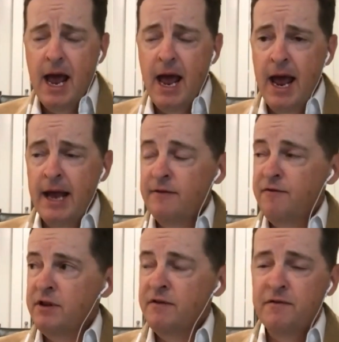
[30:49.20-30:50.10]
And
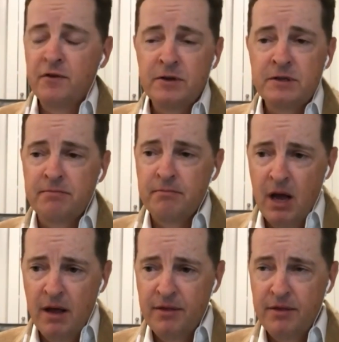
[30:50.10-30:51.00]
for the first
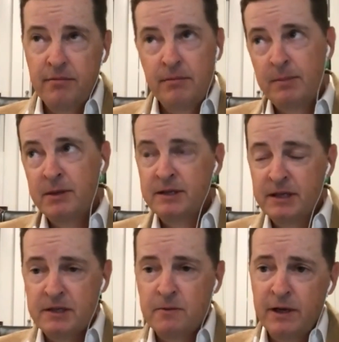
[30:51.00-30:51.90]
month, maybe
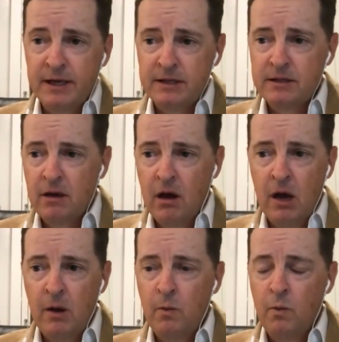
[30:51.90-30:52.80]
6 weeks,
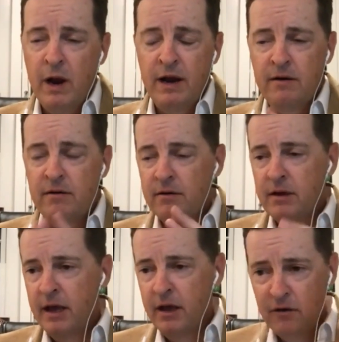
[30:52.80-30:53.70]
I went
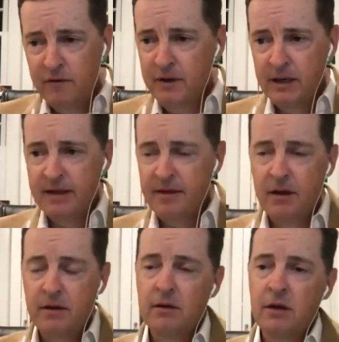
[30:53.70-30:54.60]
hell for
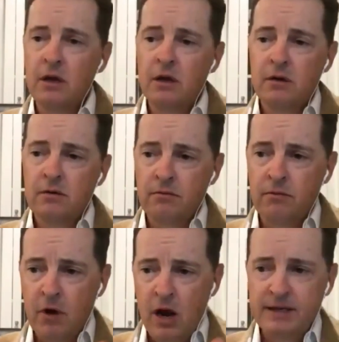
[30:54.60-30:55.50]
leather,
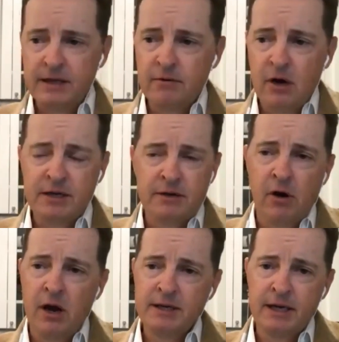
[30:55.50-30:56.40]

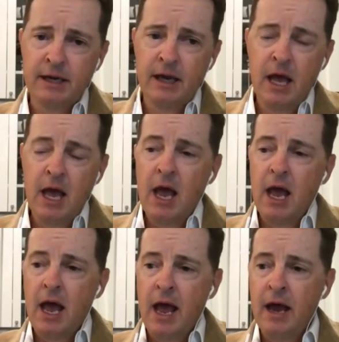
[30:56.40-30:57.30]
writing,
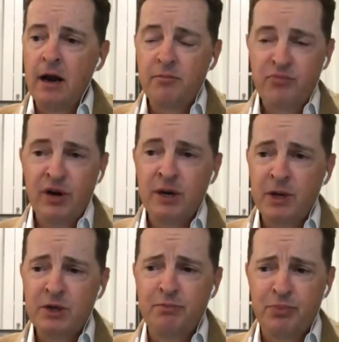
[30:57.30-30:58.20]
and I pretty
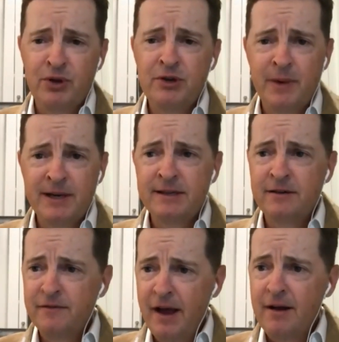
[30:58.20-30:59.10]
much burned
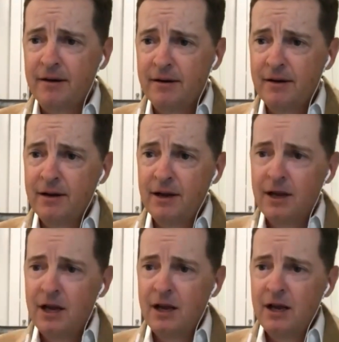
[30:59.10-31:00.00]
myself out.
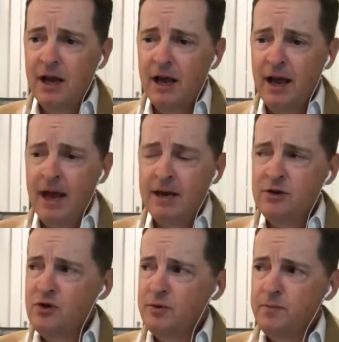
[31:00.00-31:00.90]
And